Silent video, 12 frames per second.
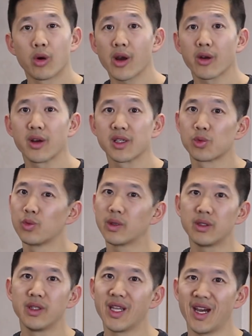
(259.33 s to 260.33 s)
Progress
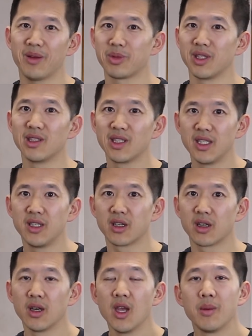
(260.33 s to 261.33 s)
will not be
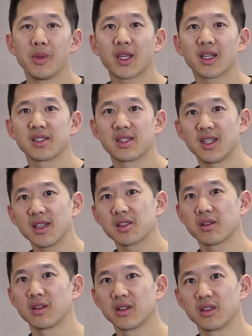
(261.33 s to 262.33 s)
linear because
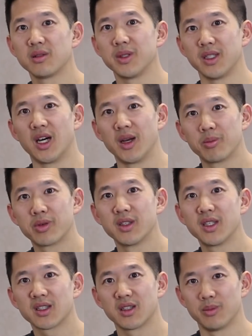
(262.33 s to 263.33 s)
things are a little bit
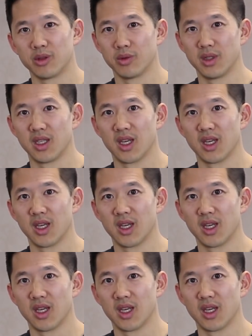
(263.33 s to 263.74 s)
unpredictable with the